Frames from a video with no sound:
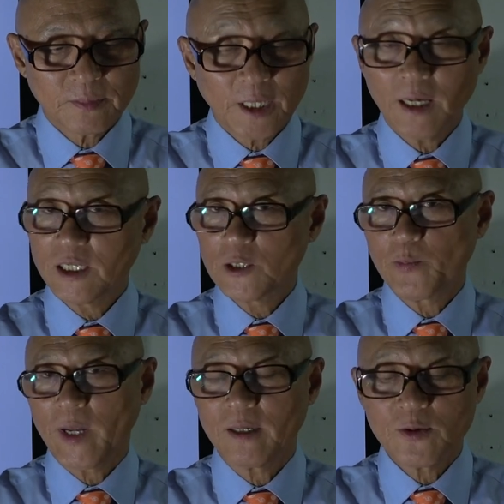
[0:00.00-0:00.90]
They
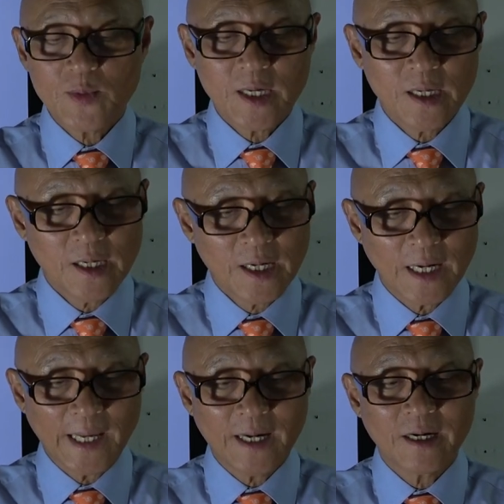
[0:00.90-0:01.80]
expelled me
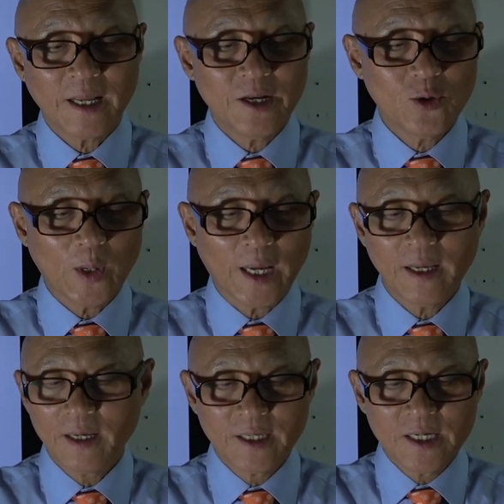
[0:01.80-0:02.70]
later
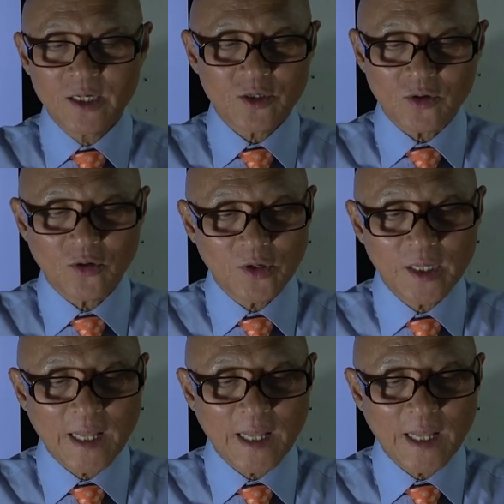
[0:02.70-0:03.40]
anyway, so